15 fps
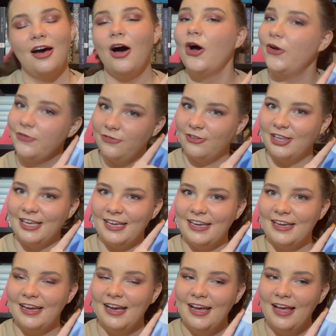
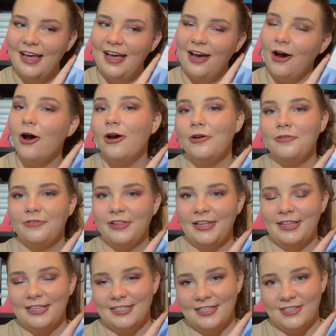Hopefully, hopefully
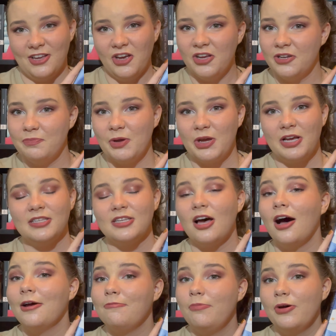this is good, because
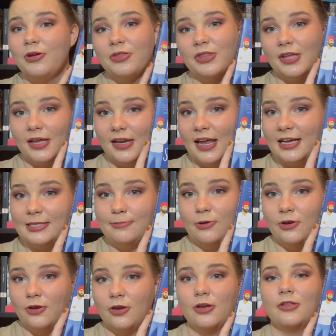I put the next
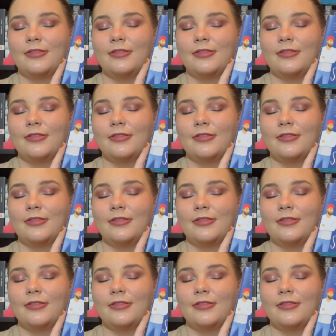book